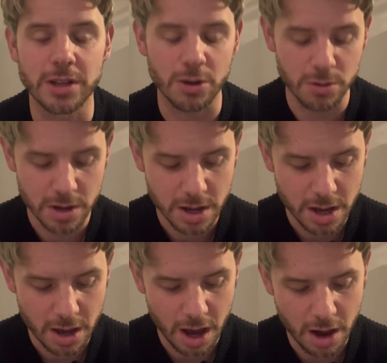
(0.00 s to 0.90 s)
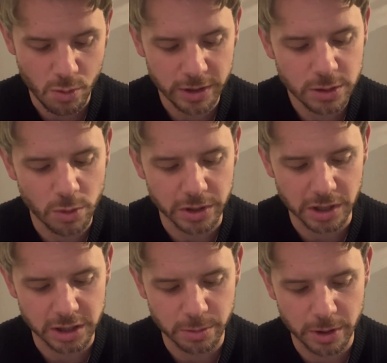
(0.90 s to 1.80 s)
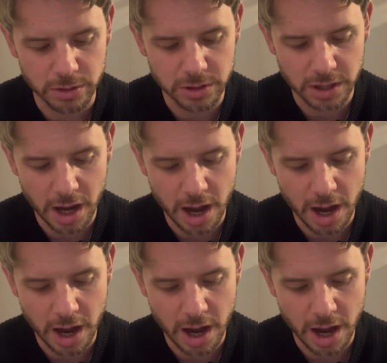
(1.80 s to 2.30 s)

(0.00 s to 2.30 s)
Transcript: So one to watch, I suppose.